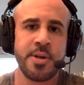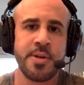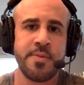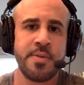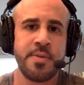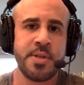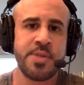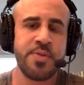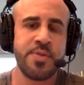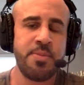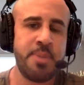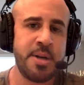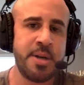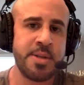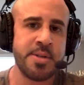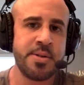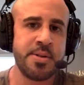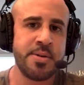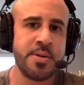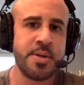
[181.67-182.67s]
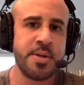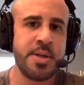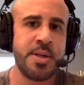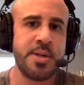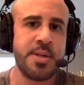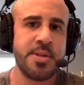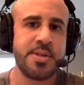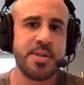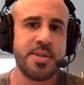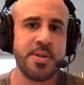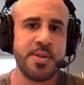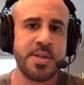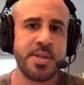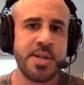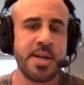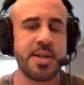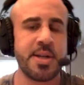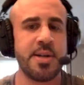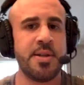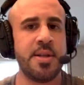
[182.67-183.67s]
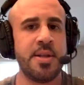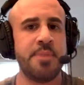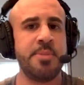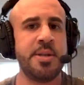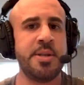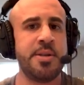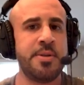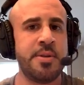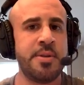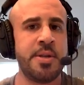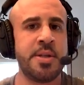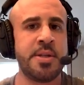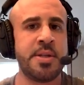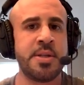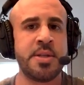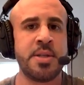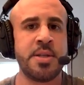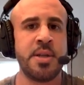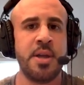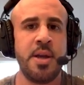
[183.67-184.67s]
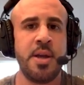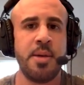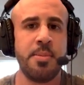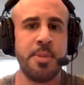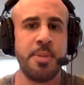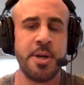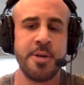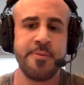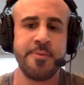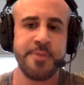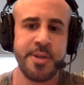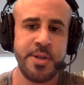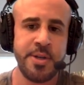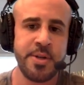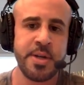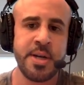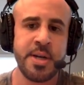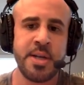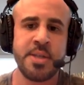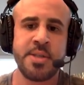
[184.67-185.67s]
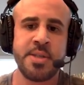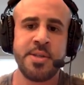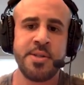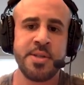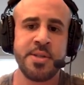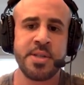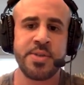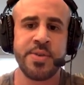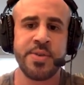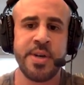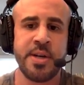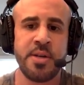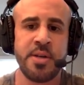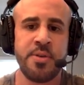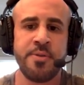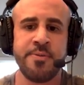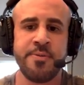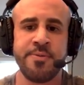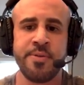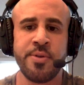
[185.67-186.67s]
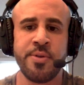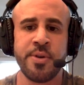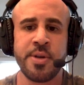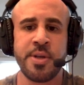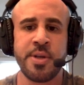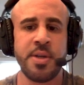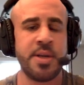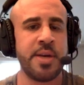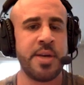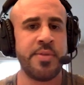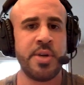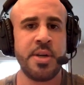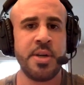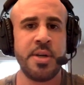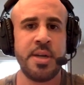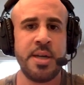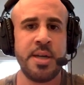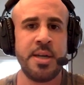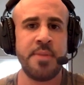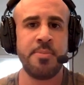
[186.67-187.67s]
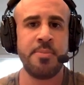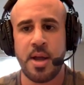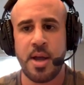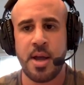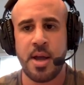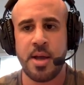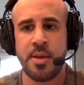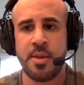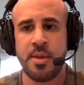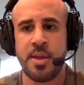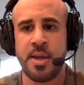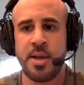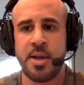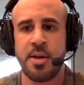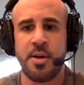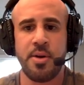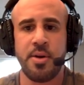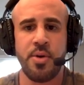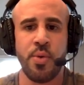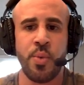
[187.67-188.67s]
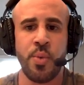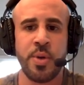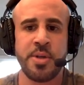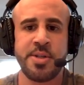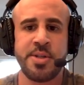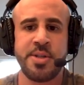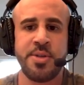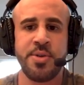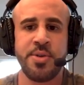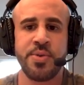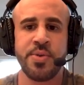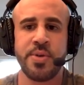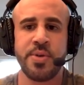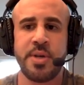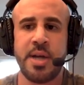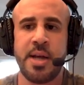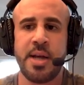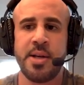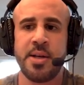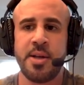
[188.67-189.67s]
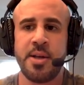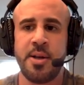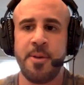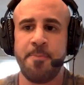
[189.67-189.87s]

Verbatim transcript: of this repository, so it's not going to let me do this. But for you guys, you just create a new fork, you give it a name, and then once you create it,